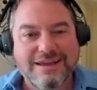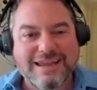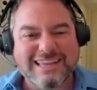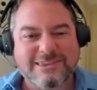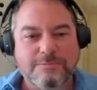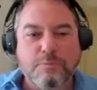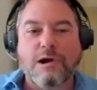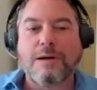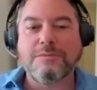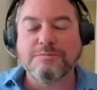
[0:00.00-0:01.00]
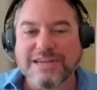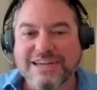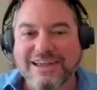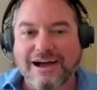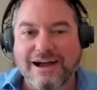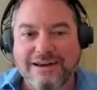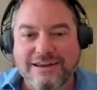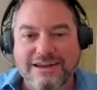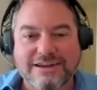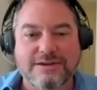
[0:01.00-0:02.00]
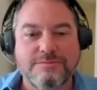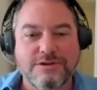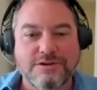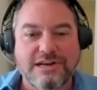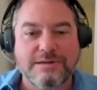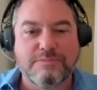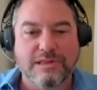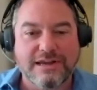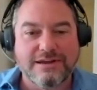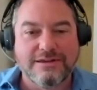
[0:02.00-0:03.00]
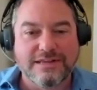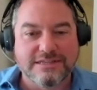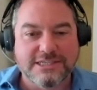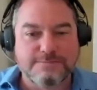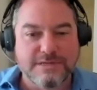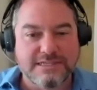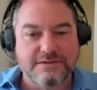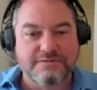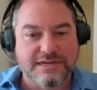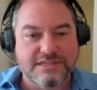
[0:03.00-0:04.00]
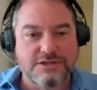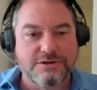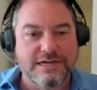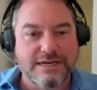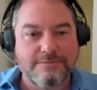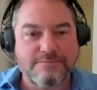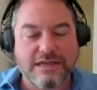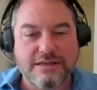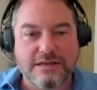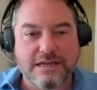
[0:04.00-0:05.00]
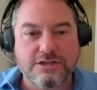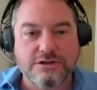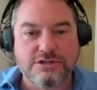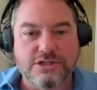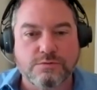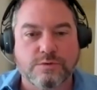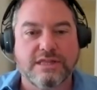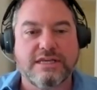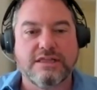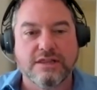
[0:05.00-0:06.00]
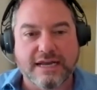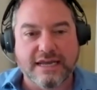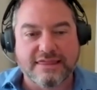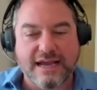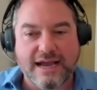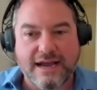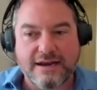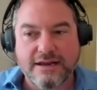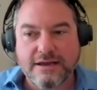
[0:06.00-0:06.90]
it's probably got a community plan that's specific to it, and you should really look at that.